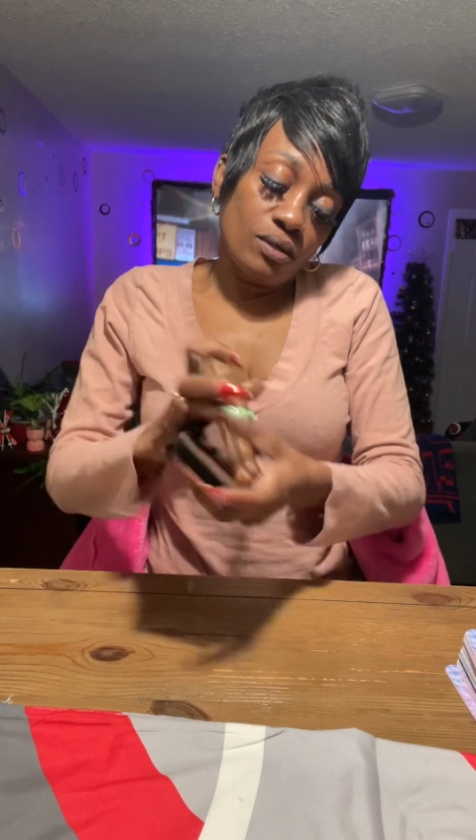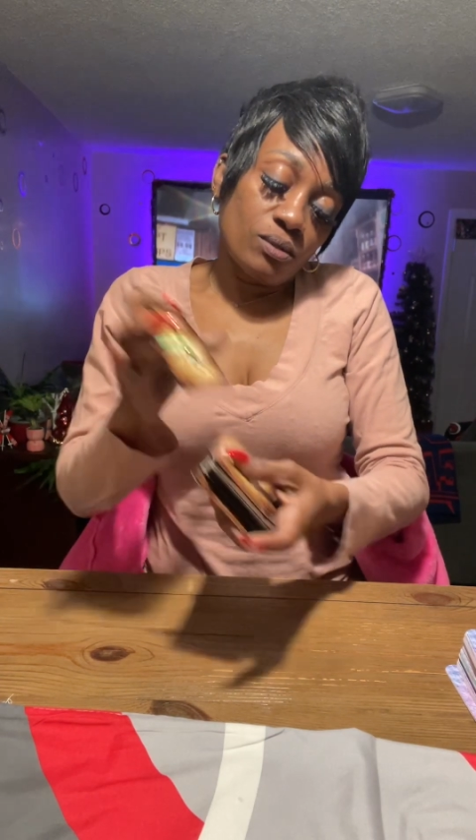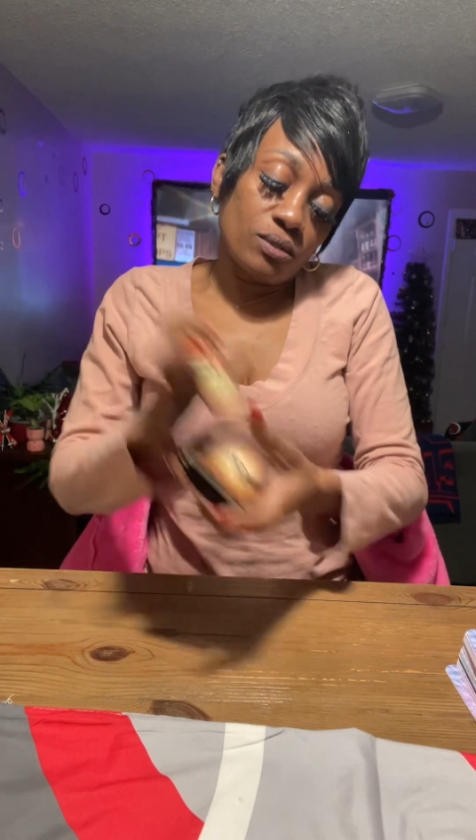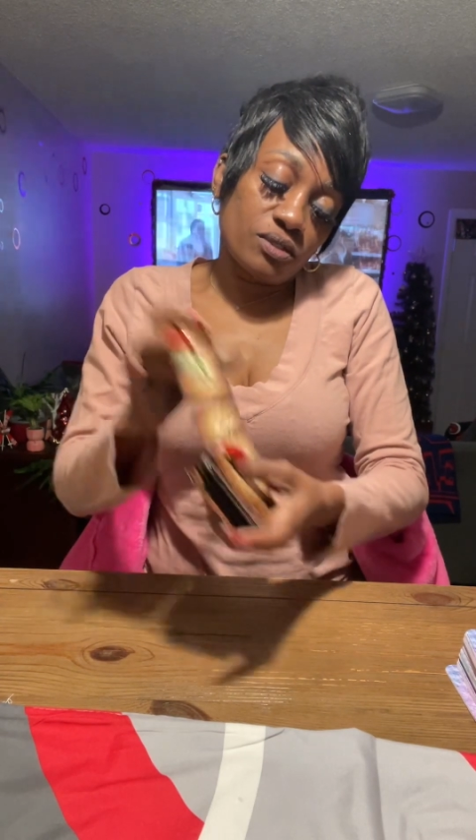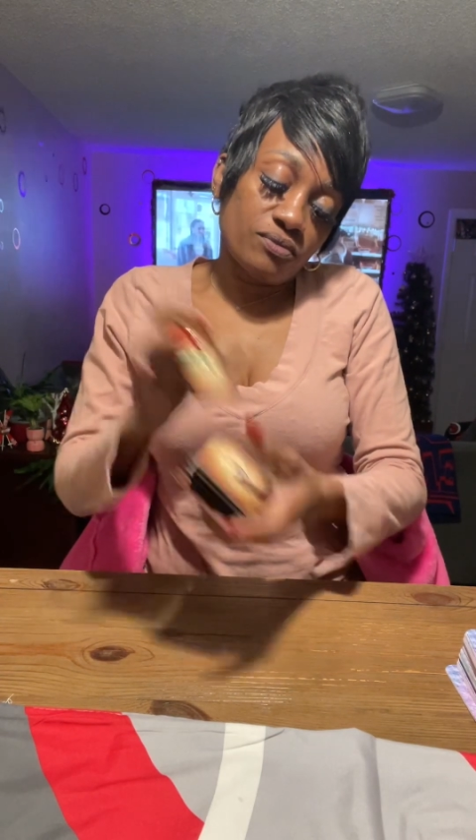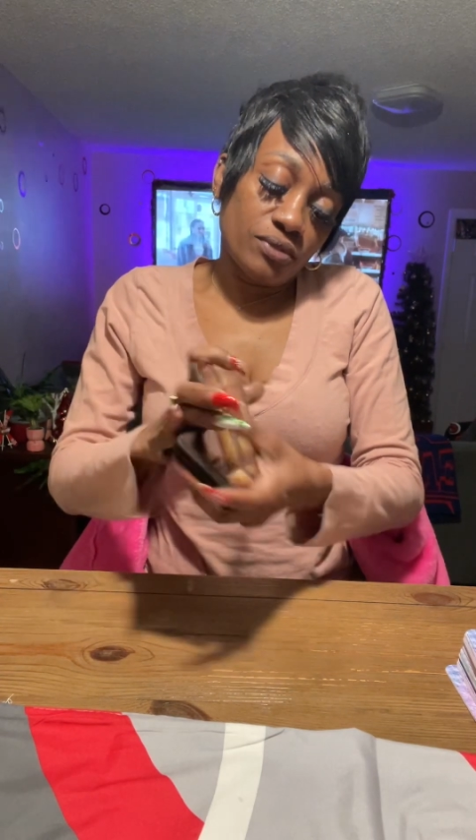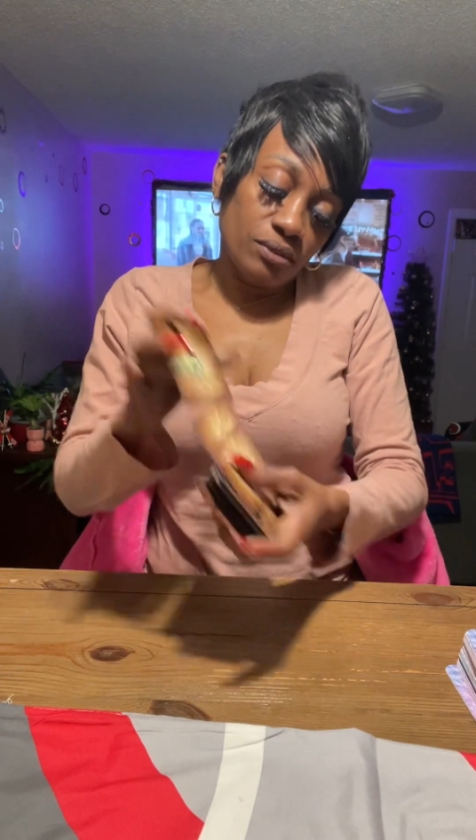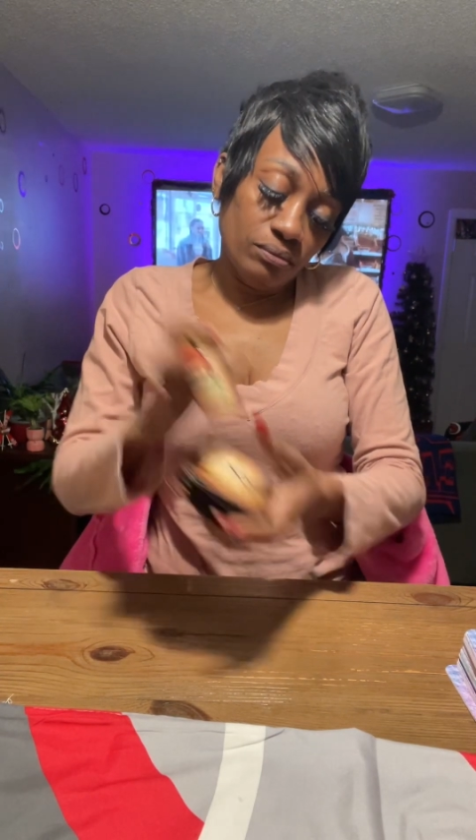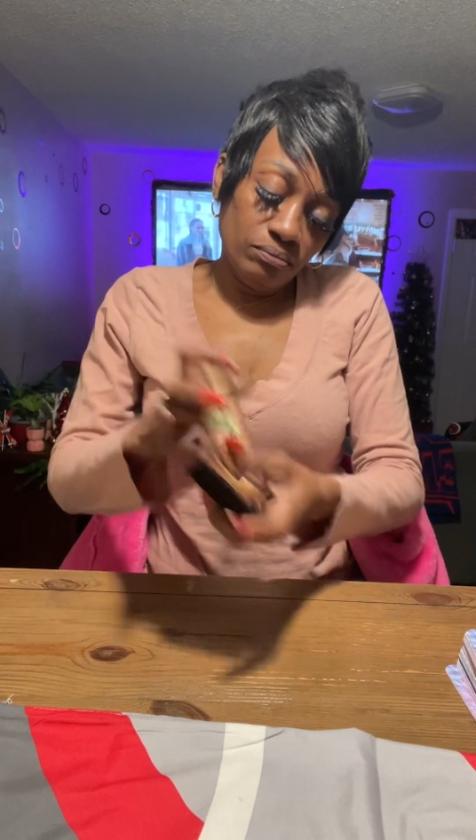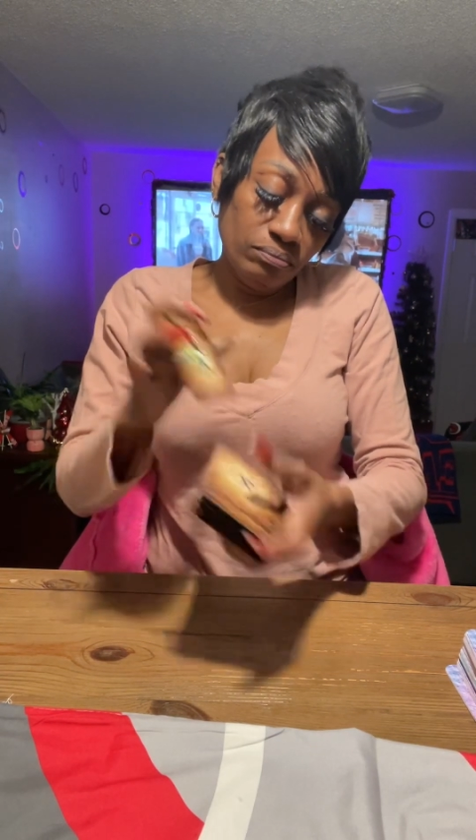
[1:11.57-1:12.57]
What's
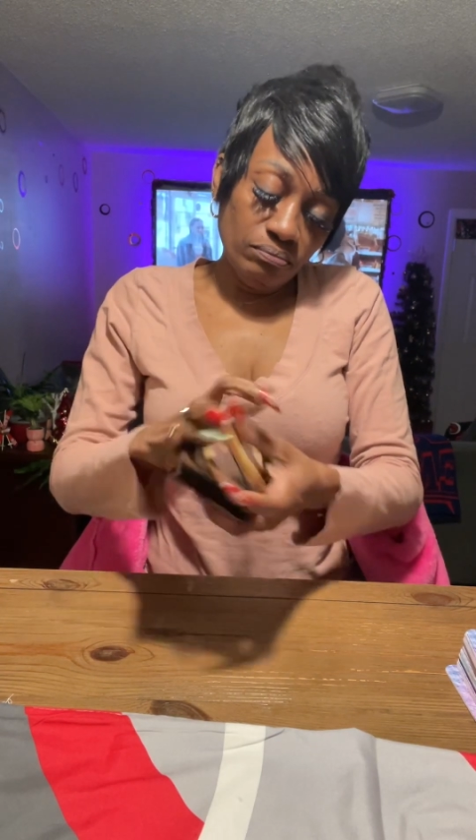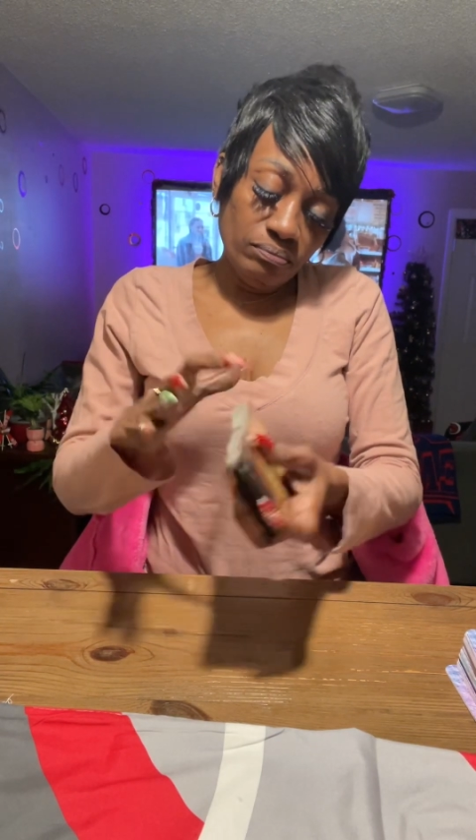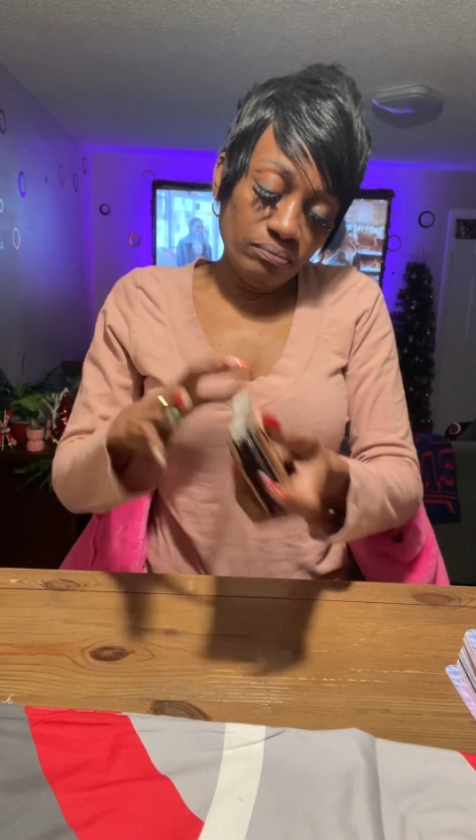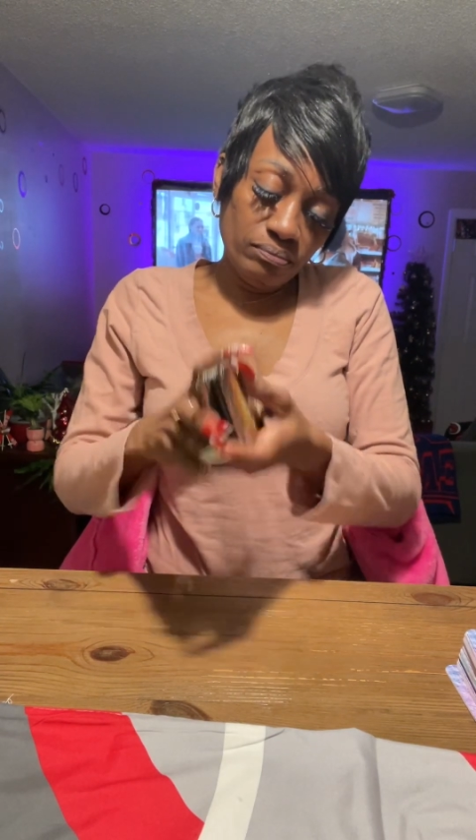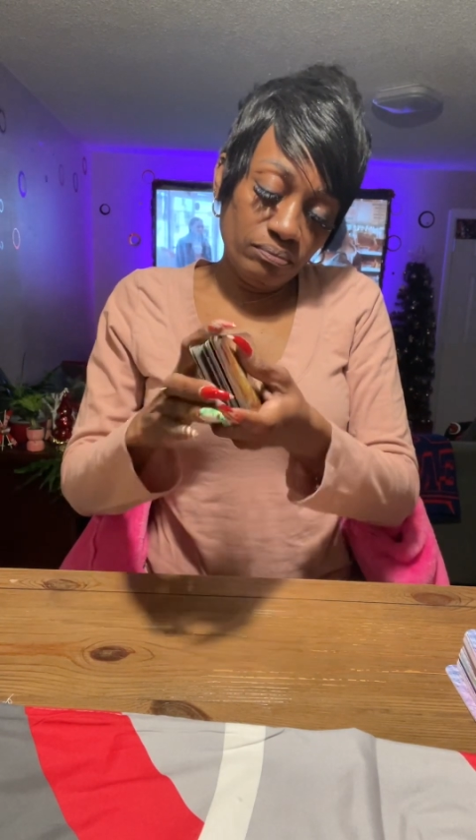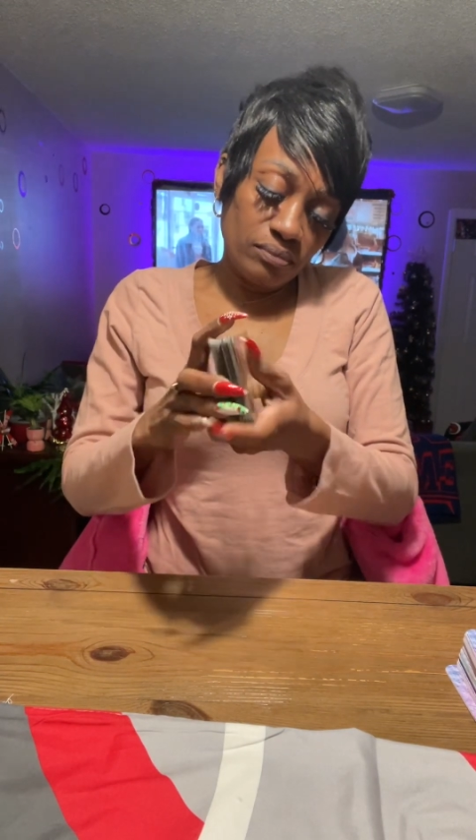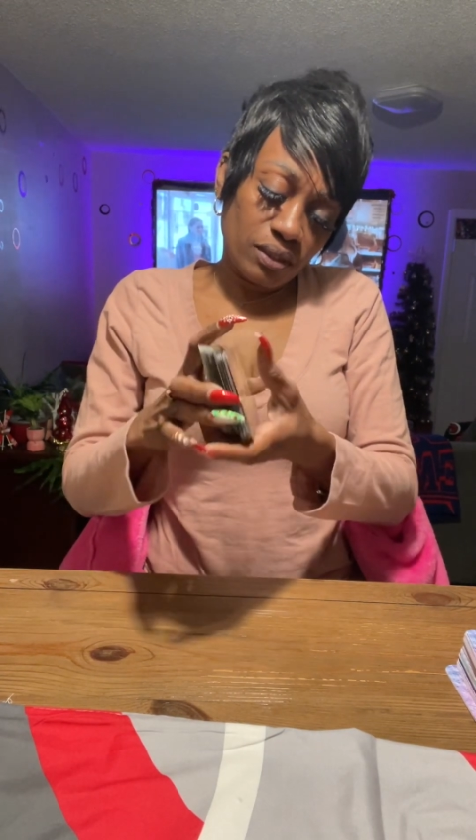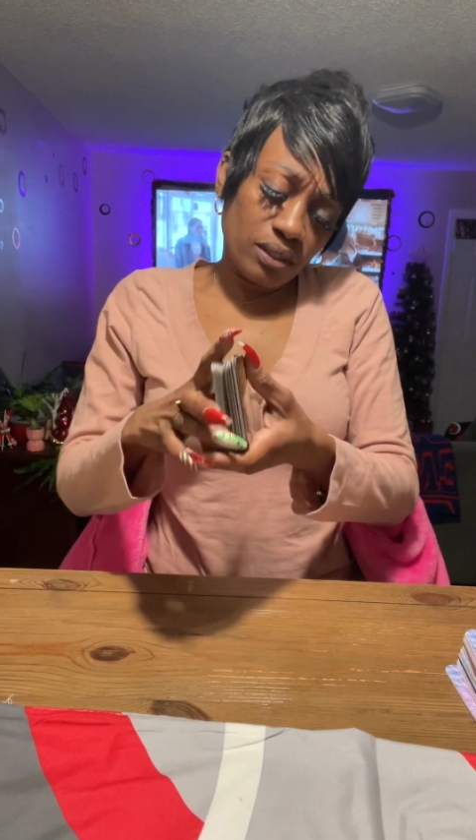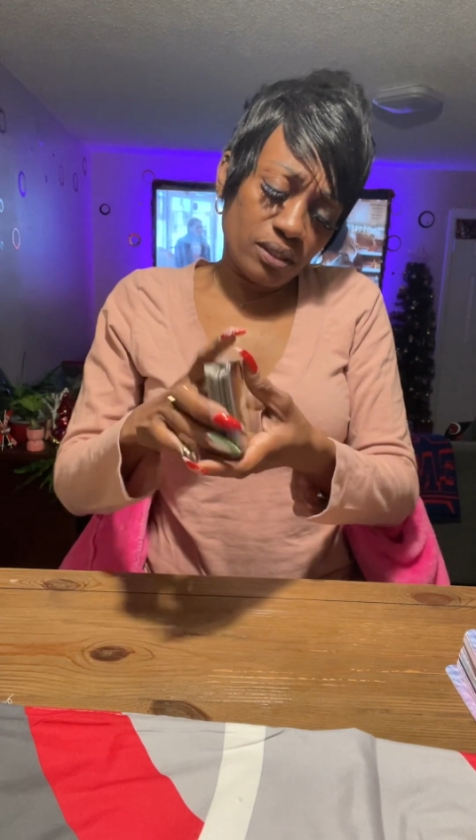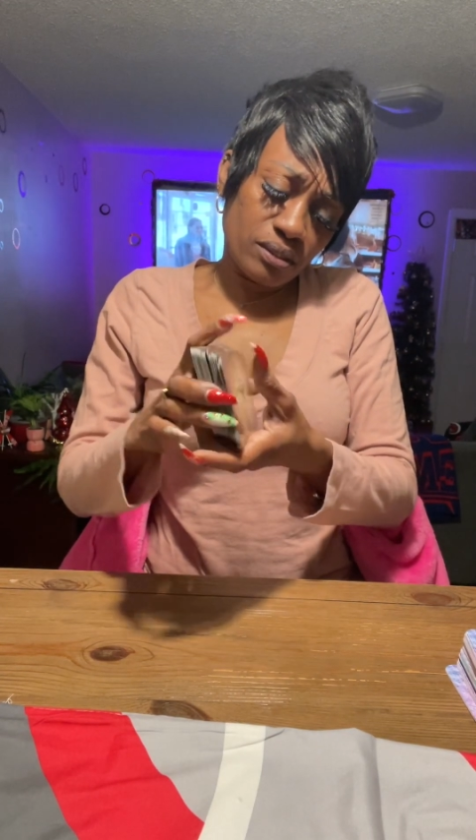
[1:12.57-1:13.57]
up?
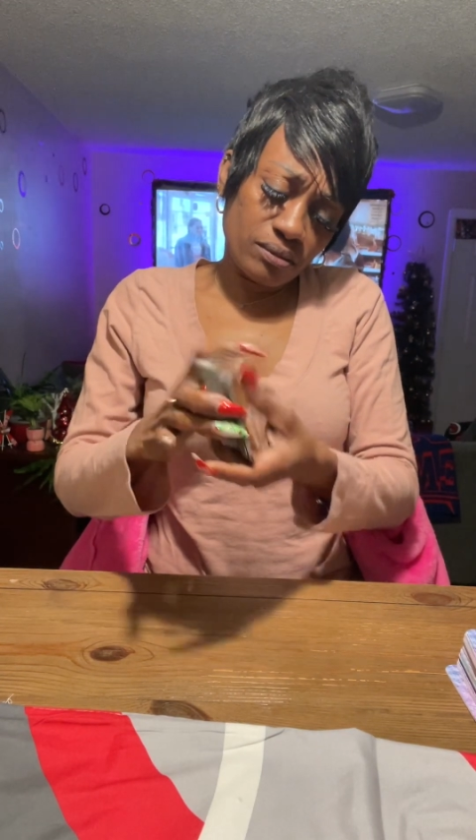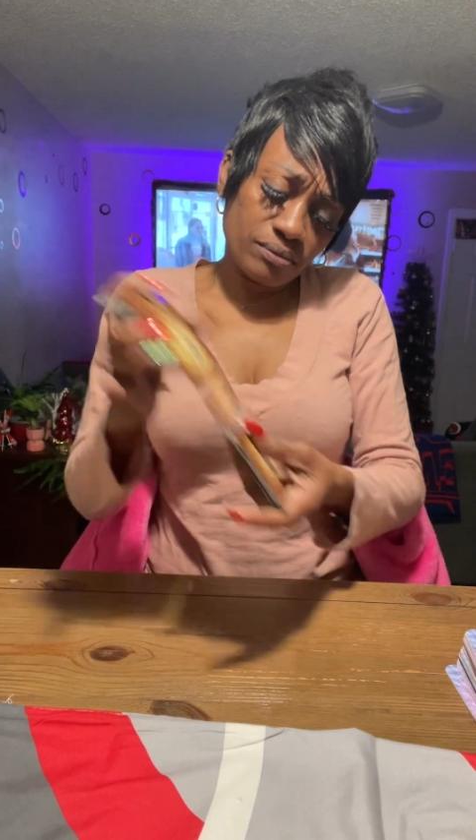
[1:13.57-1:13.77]
Leo.